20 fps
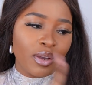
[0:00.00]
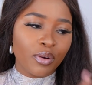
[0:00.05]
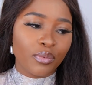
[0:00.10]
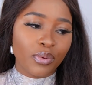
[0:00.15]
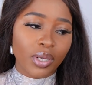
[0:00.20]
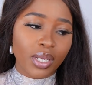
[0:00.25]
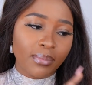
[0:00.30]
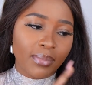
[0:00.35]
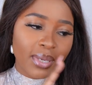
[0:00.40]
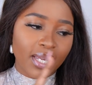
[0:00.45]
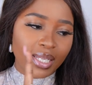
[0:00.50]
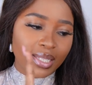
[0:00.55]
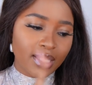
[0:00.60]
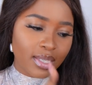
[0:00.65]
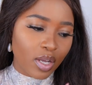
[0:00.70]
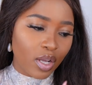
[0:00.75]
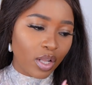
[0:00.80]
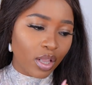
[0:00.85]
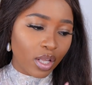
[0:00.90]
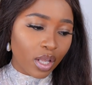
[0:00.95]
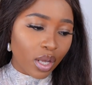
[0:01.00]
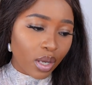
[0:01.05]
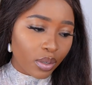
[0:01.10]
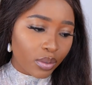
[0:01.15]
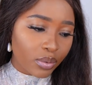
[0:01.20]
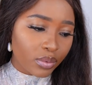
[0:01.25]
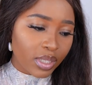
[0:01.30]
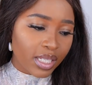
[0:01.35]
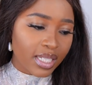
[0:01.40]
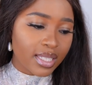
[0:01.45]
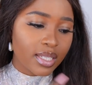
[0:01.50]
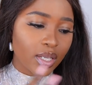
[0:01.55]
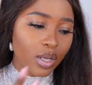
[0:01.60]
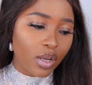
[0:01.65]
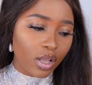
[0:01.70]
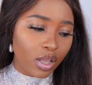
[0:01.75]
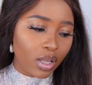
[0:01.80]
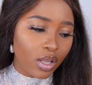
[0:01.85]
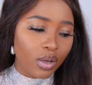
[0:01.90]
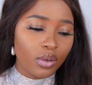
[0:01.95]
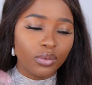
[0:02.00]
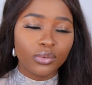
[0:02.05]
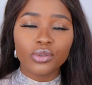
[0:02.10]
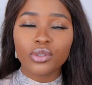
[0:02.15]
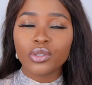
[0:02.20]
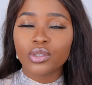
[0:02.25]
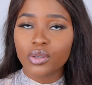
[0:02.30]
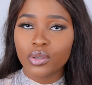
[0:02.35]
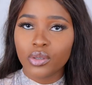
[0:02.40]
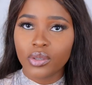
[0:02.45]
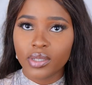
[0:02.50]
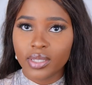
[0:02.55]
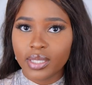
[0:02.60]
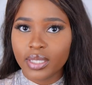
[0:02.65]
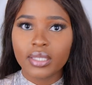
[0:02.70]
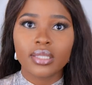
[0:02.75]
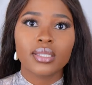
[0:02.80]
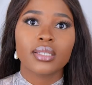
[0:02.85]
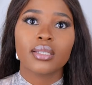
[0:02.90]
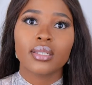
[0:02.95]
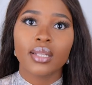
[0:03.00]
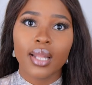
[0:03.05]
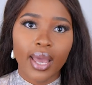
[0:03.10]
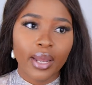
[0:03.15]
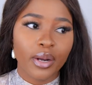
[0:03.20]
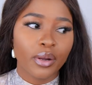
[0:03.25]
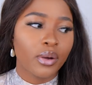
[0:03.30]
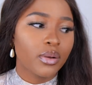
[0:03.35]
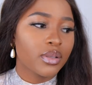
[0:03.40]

Remix Cologne. It's a cologne, so it's lighter